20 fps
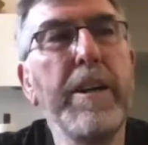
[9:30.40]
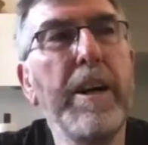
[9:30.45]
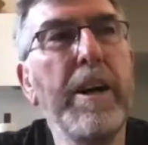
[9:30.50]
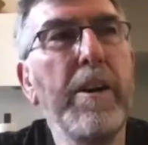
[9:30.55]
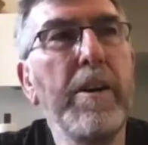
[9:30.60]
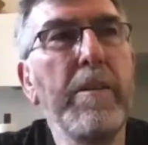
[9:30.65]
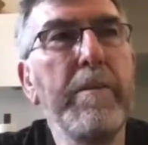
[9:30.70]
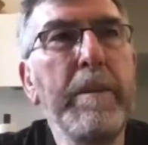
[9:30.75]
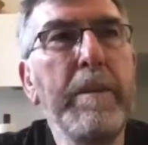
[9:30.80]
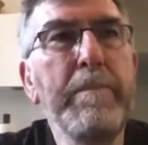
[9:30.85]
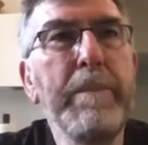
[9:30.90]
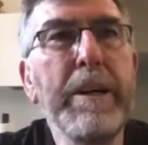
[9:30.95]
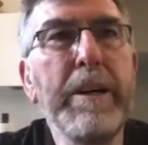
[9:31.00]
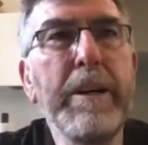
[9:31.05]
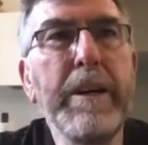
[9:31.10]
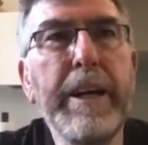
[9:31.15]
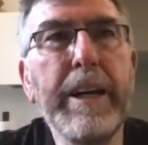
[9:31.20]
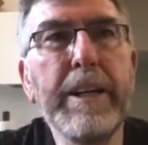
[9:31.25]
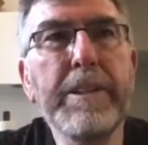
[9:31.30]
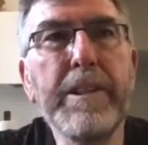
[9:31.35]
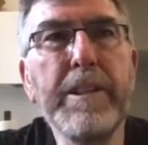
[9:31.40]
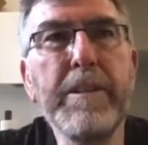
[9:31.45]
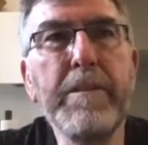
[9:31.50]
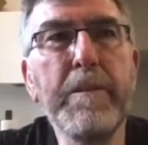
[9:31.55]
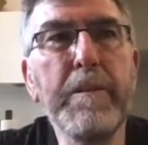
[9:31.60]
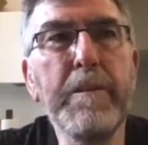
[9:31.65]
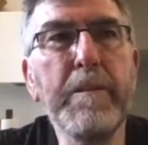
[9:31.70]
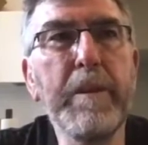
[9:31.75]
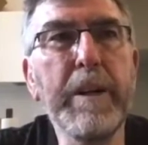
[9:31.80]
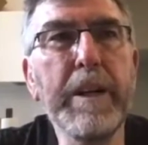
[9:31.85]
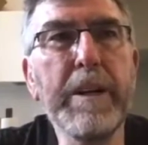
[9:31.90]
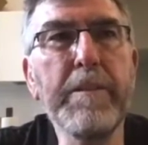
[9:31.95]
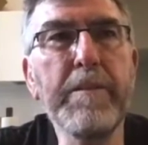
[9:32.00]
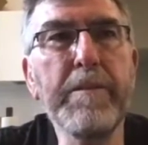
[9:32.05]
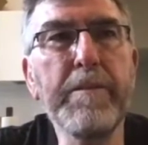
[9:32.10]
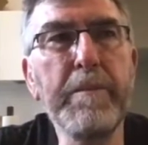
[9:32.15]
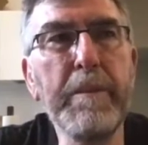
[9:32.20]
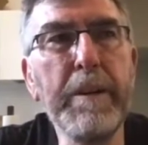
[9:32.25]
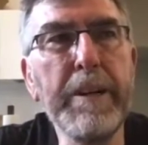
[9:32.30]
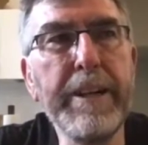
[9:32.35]
I remember actually one
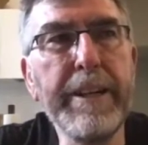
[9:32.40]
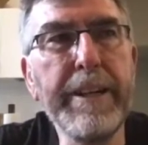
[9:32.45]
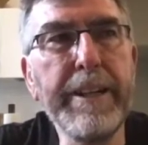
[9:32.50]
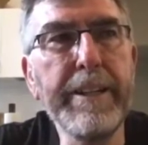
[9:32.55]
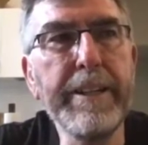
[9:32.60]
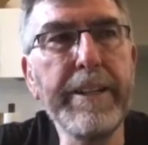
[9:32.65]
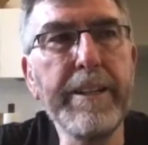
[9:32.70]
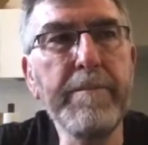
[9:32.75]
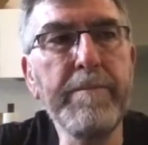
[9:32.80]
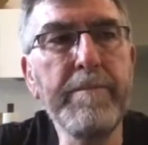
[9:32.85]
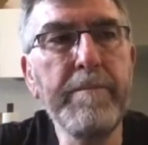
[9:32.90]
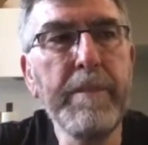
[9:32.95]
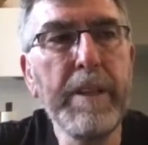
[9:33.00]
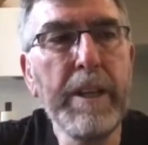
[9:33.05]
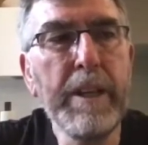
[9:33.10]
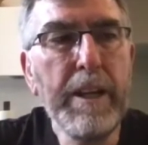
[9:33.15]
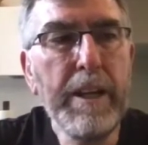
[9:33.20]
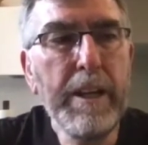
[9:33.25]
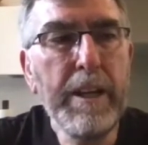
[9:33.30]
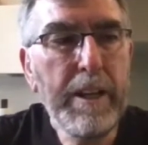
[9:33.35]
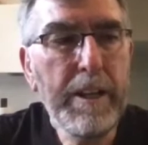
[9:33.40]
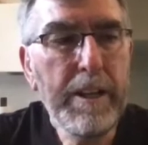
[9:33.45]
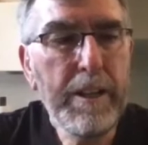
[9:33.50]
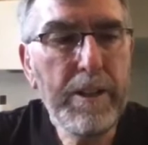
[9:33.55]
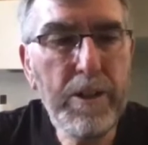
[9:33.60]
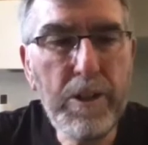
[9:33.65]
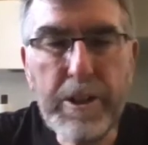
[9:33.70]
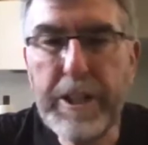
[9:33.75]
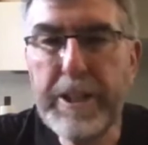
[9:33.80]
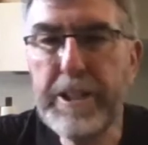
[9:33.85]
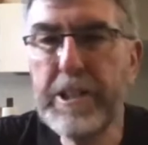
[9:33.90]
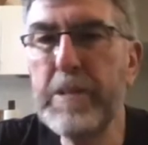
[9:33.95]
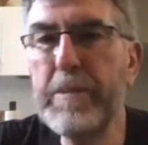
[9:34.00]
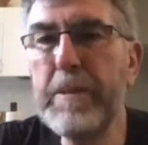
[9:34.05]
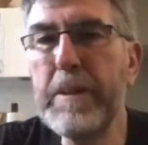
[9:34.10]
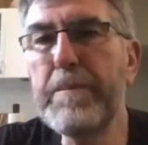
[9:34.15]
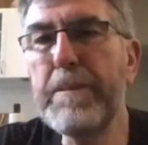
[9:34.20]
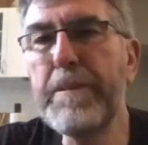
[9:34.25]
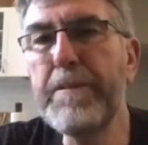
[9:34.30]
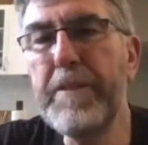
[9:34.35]
of my New
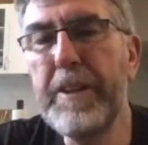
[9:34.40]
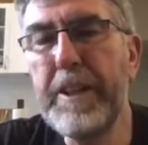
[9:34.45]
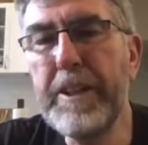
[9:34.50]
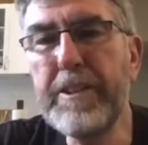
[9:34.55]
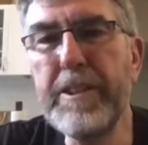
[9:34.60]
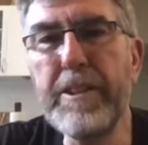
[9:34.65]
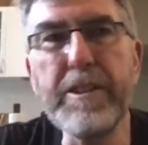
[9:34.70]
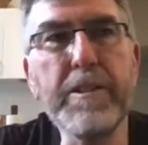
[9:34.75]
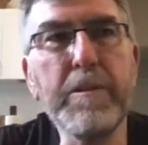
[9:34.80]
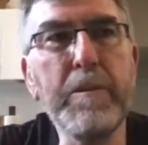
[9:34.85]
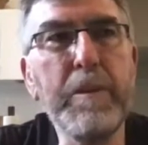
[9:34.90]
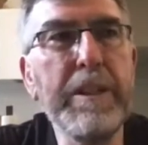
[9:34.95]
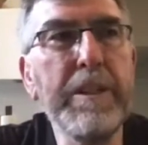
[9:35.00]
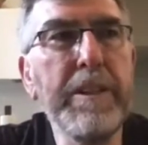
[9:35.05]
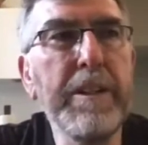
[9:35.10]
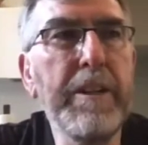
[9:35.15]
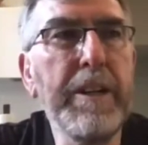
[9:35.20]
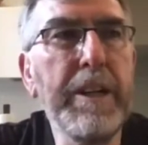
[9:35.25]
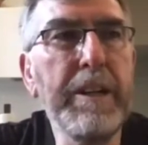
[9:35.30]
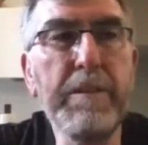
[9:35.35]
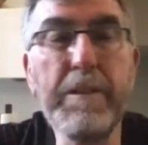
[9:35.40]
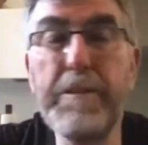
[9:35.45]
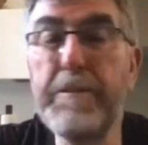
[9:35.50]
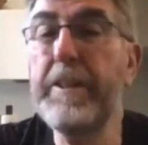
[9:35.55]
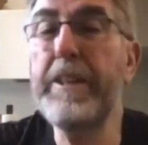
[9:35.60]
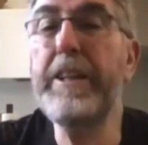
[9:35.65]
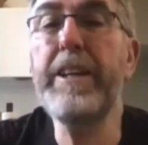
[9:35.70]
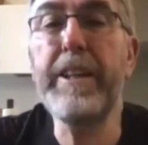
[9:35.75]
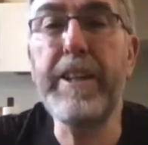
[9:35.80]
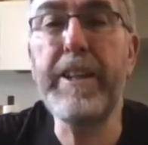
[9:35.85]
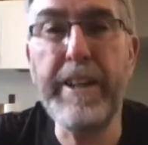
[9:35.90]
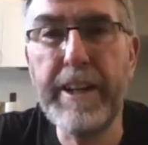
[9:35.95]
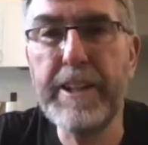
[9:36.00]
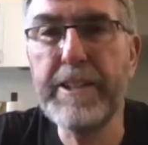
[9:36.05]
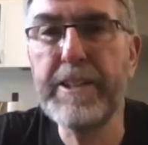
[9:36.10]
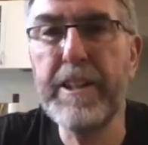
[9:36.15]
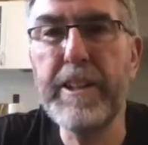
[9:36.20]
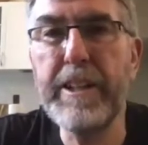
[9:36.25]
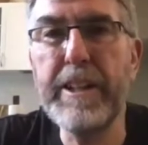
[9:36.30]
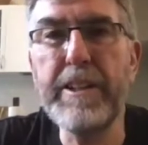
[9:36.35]
Testament professors, one that I revered
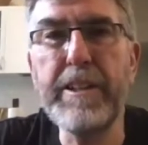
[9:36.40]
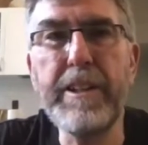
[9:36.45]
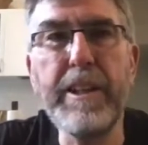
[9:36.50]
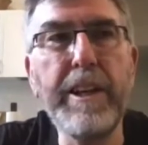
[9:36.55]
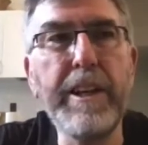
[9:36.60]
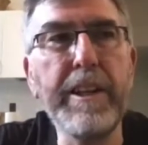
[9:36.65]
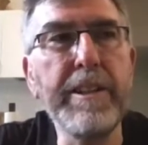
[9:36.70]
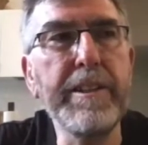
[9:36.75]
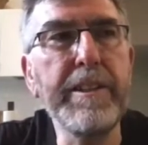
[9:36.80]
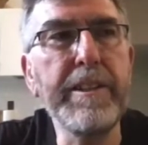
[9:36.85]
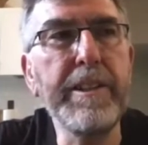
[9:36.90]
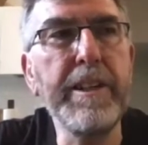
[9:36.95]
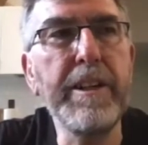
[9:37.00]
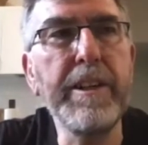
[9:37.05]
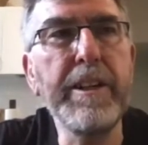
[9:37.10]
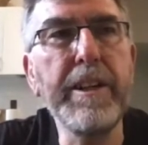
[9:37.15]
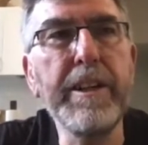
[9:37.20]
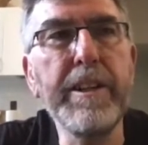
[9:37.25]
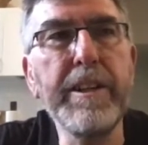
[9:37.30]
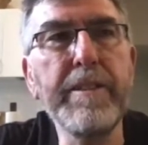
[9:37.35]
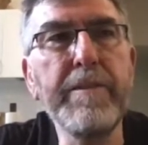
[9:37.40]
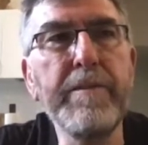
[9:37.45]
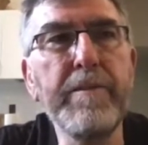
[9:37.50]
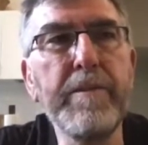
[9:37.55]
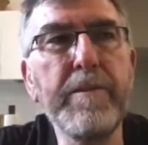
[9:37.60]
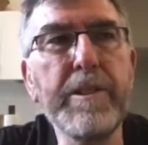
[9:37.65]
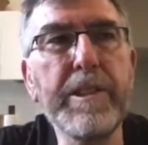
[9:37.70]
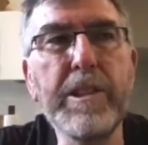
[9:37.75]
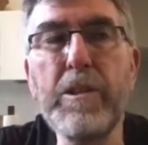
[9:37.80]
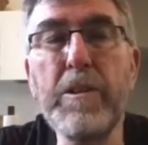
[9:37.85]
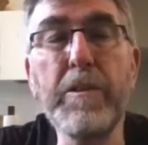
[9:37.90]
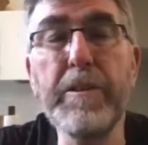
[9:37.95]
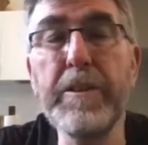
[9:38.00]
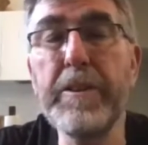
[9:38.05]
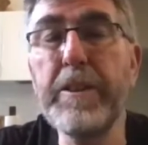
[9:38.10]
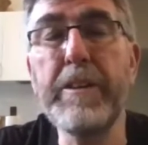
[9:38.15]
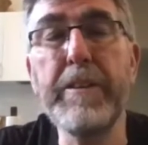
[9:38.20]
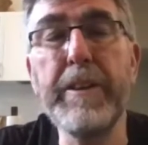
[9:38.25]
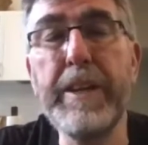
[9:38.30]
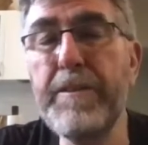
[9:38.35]
actually, and you know, I'm still
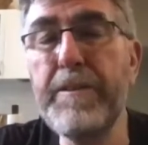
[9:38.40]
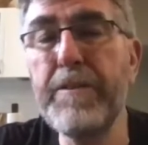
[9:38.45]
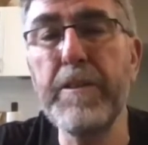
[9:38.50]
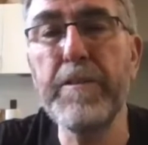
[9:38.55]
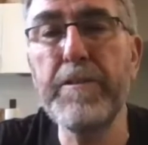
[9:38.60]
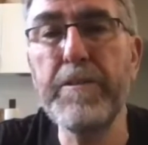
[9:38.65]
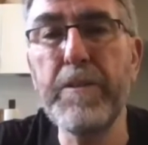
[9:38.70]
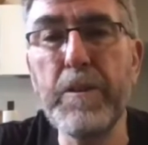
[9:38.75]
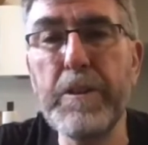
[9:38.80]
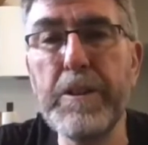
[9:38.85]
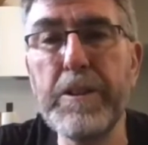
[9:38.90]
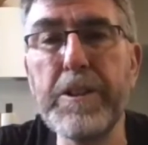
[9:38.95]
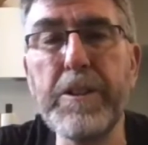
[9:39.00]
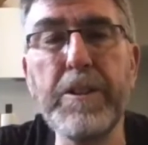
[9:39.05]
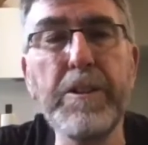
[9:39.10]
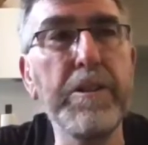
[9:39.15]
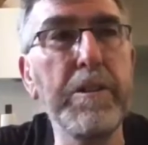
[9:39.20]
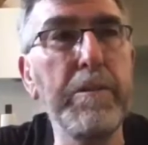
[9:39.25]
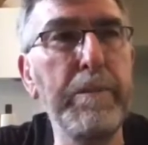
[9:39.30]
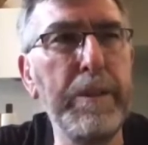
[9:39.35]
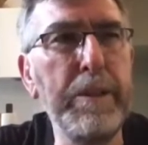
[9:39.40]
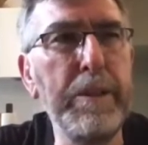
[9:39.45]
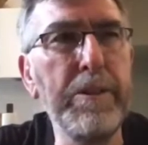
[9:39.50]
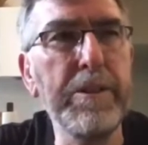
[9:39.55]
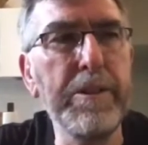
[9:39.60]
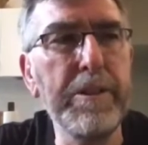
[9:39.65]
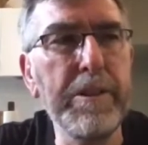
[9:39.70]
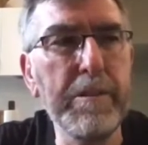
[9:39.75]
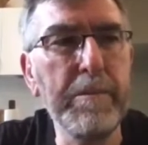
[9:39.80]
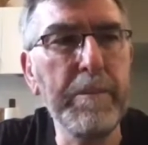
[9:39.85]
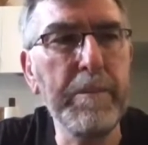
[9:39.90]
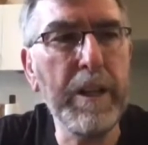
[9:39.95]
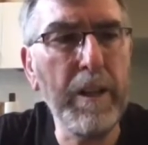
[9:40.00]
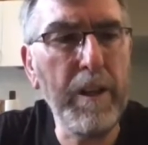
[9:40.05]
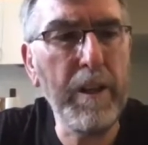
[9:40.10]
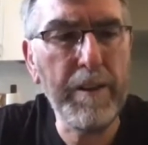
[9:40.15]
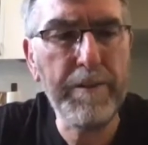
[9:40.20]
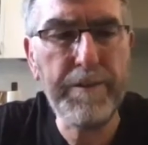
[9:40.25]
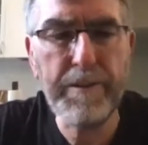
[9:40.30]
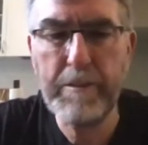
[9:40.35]
very grateful for his contribution to my
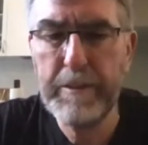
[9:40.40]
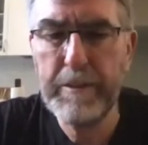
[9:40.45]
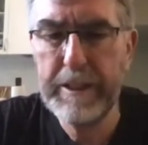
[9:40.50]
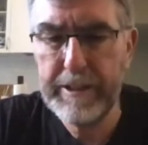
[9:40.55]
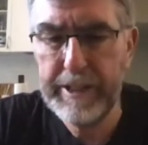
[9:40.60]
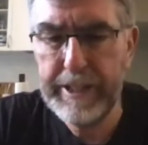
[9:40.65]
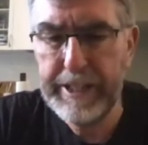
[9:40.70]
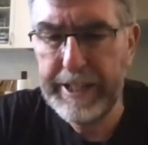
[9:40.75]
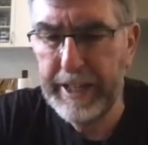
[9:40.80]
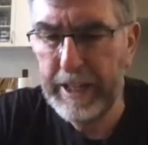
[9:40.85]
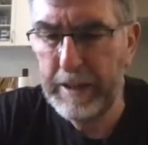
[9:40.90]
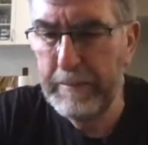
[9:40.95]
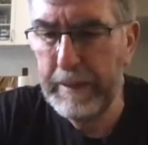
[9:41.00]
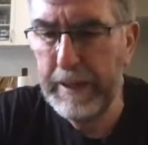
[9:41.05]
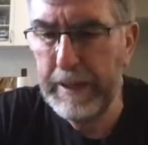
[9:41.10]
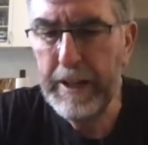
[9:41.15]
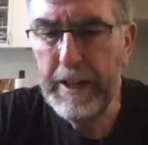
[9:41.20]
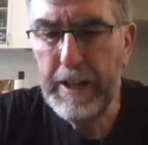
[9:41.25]
life and my thinking. But